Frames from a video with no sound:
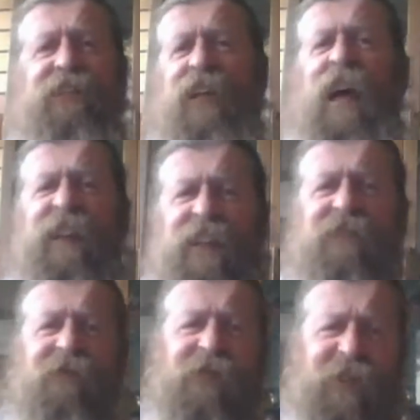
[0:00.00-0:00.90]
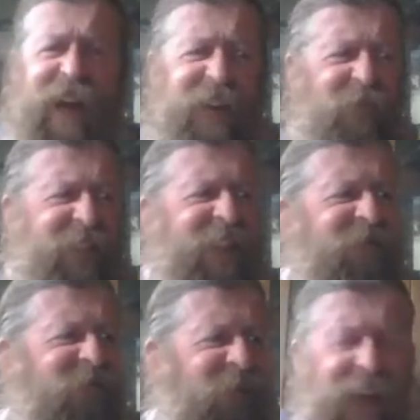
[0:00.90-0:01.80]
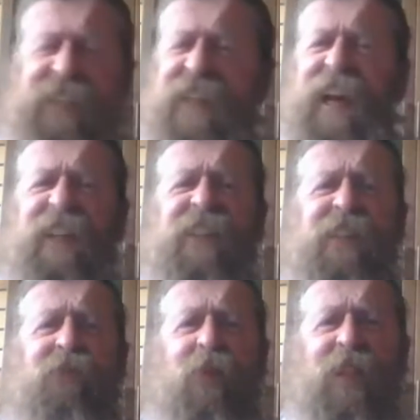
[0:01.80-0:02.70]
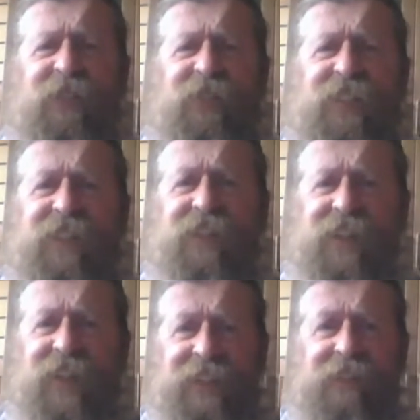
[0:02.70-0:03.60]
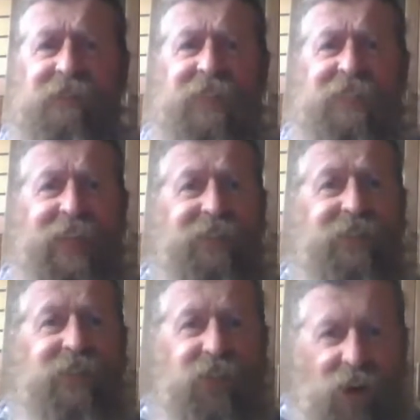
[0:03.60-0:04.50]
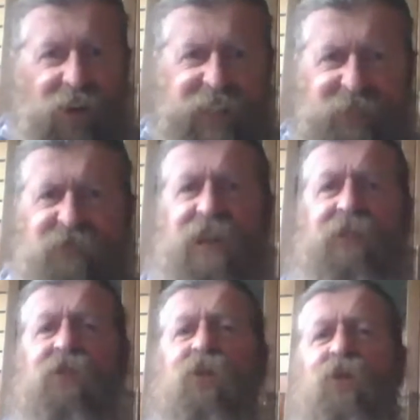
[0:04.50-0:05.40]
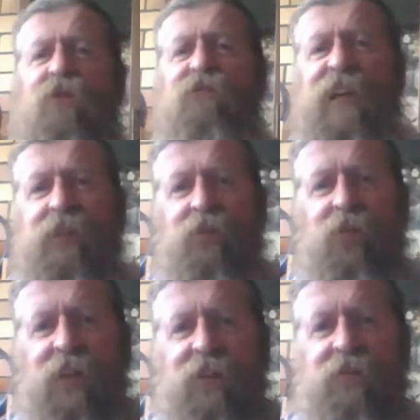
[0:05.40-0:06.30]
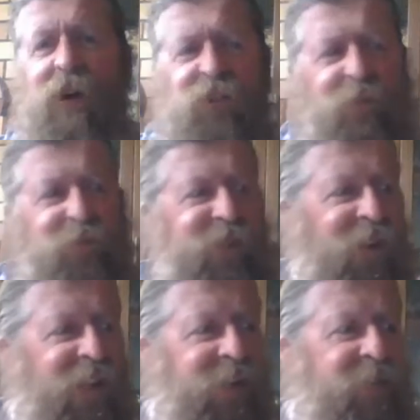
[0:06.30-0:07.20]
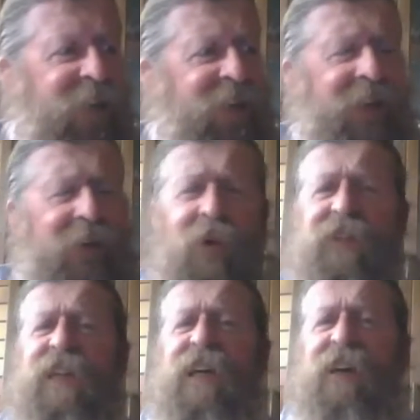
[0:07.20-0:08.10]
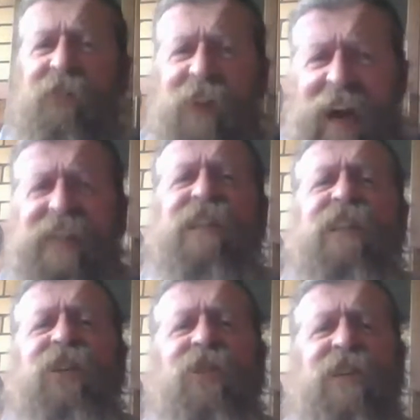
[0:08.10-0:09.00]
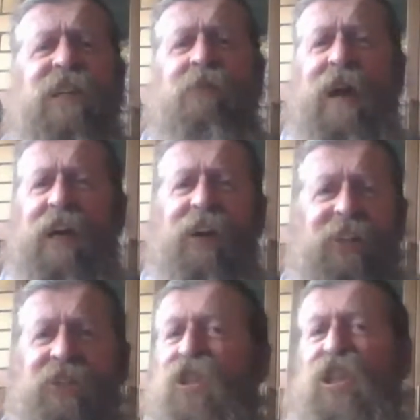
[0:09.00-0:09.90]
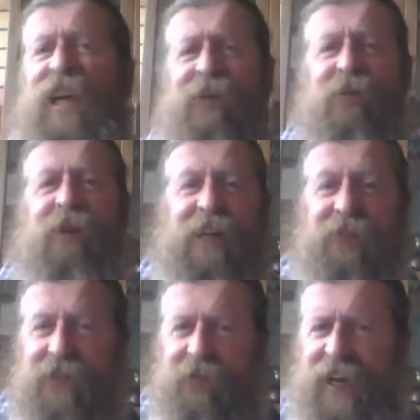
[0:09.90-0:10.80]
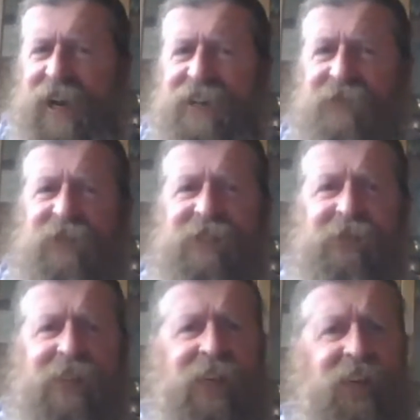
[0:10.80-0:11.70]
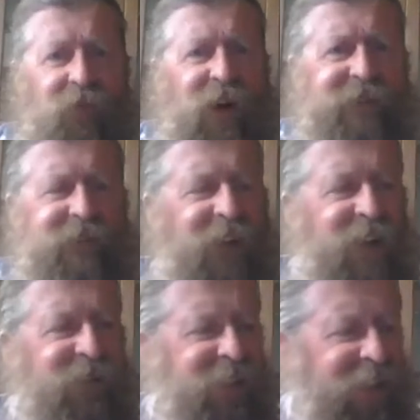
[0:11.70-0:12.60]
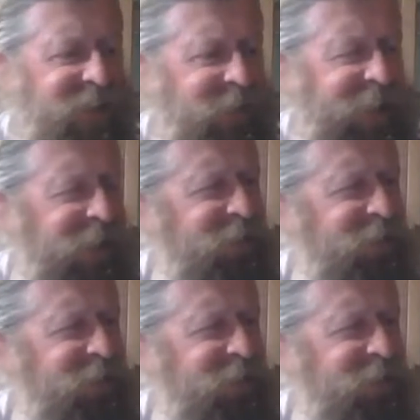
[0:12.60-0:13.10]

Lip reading: The earth isn't flat. What the fuck? How can you believe such a thing? You're an intelligent guy. You've travelled all around the world multiple times. What the fuck are you talking about? I couldn't shut up about it all the way home when my wife's driving us home again.